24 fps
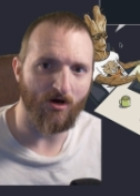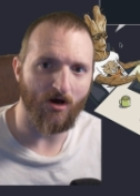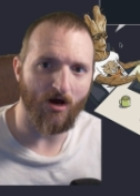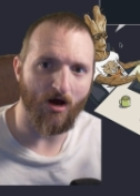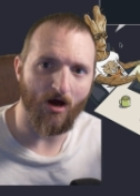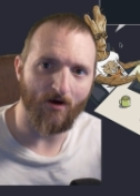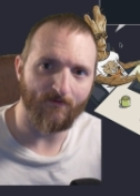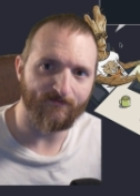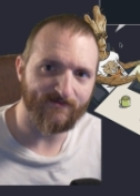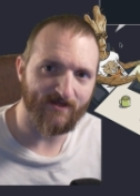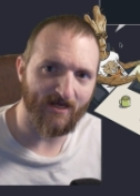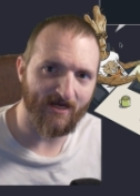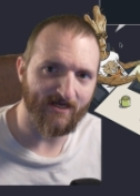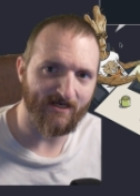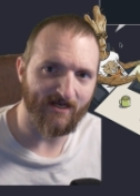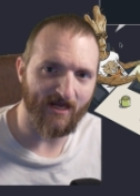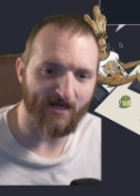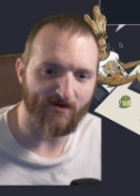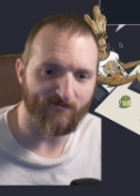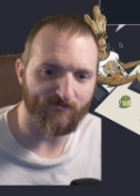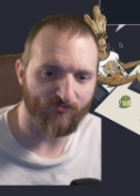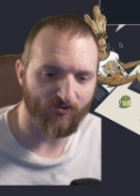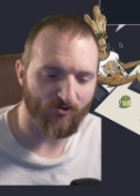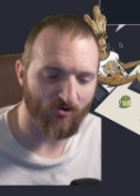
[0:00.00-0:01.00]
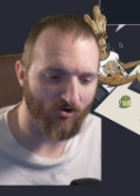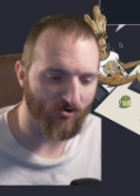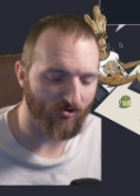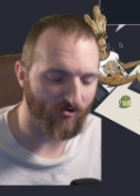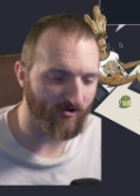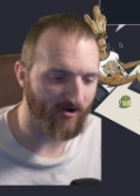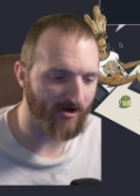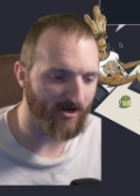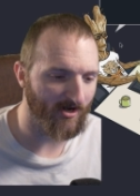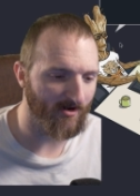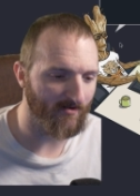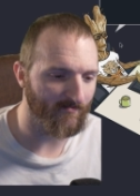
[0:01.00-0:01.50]
update a
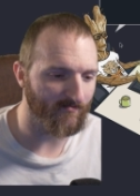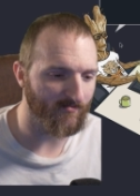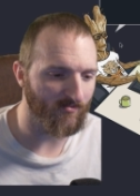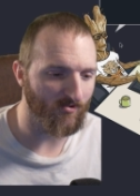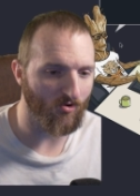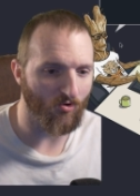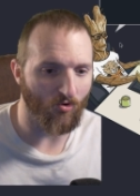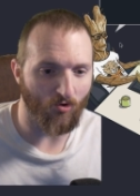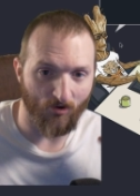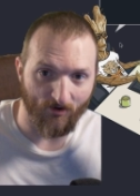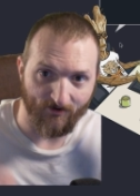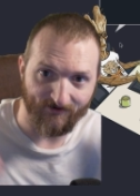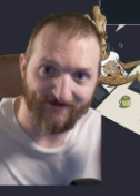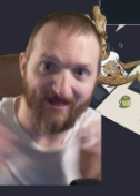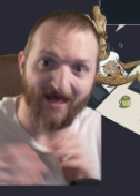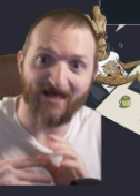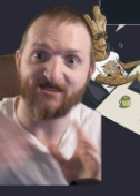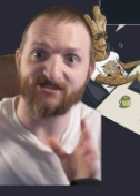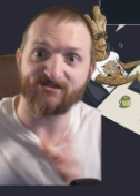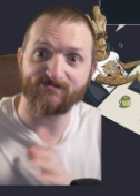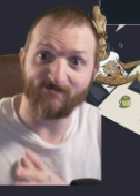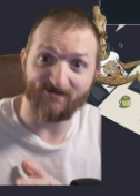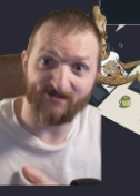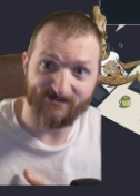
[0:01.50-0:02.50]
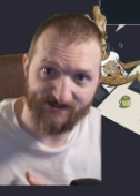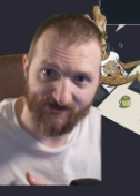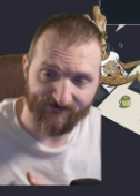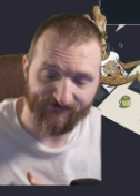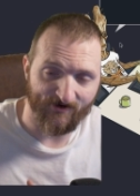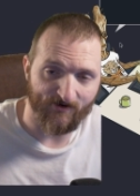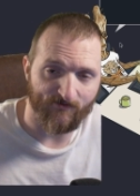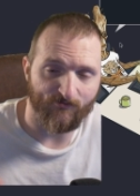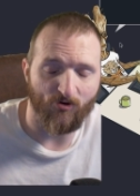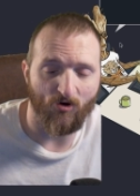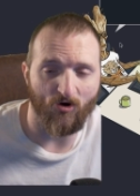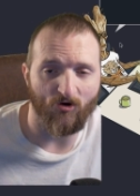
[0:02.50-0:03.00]
program or that
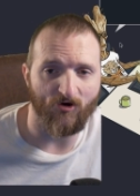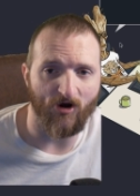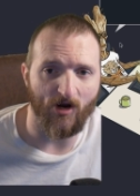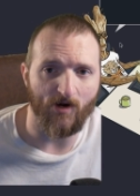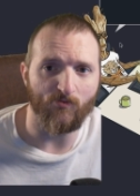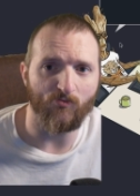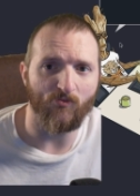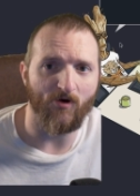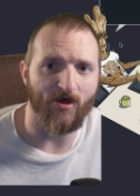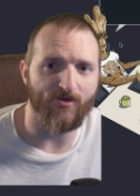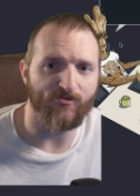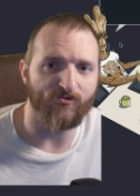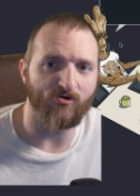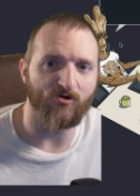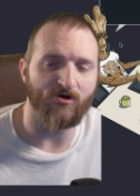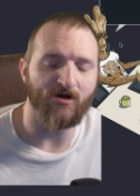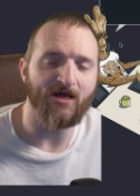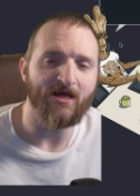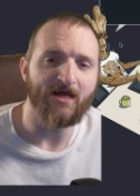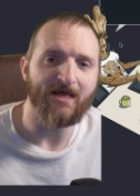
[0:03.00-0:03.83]
specific program rather,